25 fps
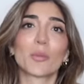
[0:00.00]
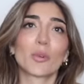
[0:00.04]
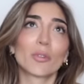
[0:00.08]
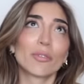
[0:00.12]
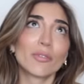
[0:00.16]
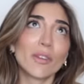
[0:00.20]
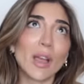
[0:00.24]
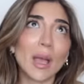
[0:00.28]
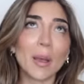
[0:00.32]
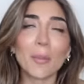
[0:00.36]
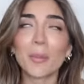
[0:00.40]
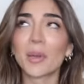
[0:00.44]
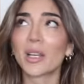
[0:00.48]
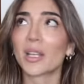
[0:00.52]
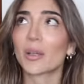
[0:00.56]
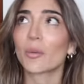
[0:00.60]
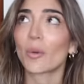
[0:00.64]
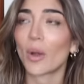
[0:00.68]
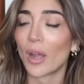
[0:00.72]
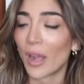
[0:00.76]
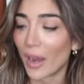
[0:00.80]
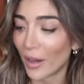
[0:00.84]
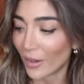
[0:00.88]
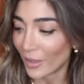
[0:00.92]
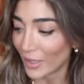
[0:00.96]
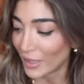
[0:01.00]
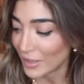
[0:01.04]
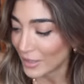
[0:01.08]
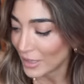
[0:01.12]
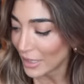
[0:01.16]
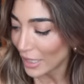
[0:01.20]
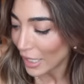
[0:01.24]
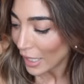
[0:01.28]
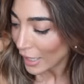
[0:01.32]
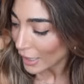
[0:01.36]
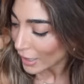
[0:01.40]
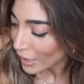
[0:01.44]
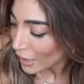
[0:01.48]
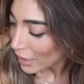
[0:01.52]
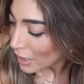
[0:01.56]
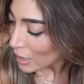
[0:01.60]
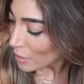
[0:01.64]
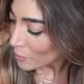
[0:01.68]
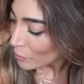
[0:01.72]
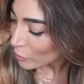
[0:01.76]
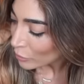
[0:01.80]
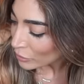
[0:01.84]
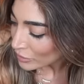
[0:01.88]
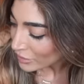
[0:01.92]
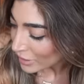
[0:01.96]
more family, what areas are like
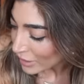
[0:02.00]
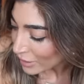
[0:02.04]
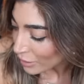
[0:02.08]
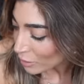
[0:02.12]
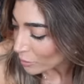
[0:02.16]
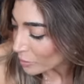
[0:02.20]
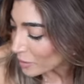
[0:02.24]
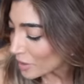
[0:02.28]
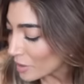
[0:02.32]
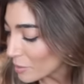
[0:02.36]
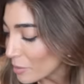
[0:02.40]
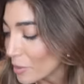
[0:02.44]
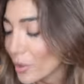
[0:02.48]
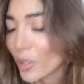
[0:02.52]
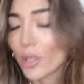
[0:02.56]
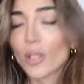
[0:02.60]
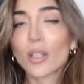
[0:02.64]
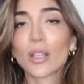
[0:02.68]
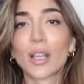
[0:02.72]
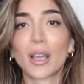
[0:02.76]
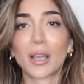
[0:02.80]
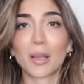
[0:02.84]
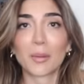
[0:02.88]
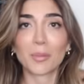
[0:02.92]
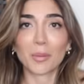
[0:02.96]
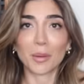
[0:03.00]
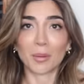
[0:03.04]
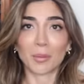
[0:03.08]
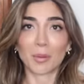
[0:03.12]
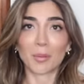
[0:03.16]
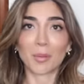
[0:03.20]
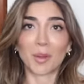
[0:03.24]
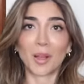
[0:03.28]
more single people, like blah, blah,